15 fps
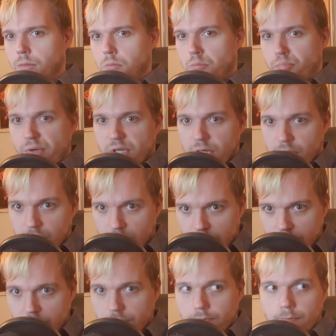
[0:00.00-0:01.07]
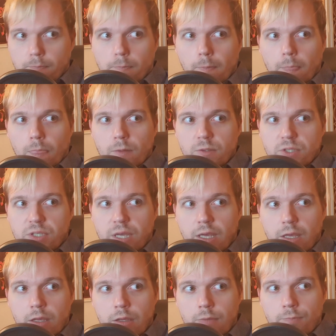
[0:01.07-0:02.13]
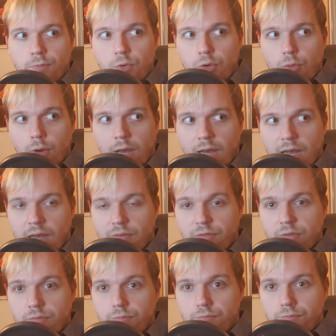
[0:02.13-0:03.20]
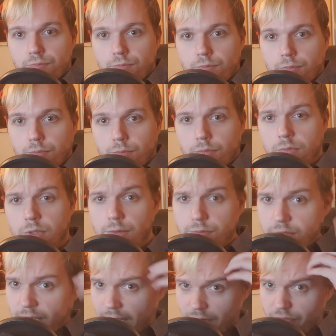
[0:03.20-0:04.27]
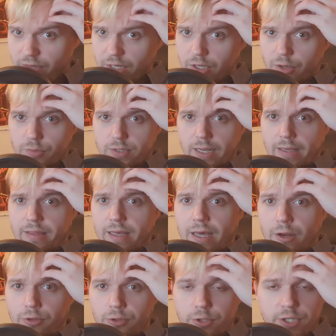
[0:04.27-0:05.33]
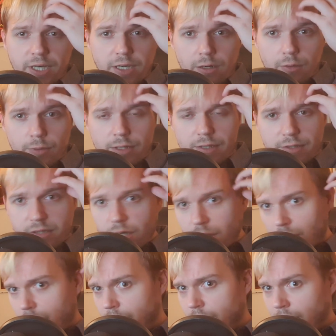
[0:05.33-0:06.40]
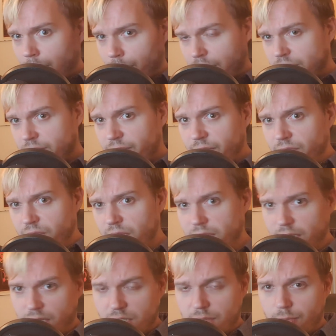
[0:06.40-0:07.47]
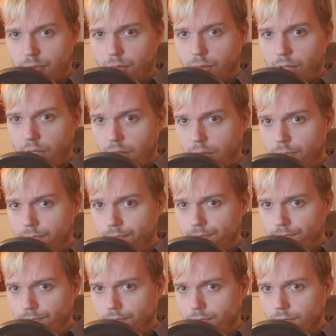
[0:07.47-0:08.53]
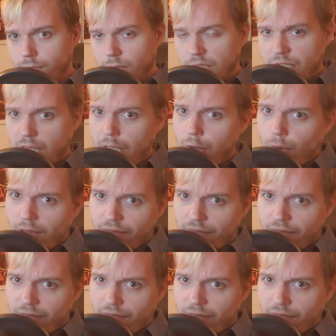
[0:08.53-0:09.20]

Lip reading: But say you have 10 videos like that on your channel. Well, suddenly now that's 50 cents per week. Say you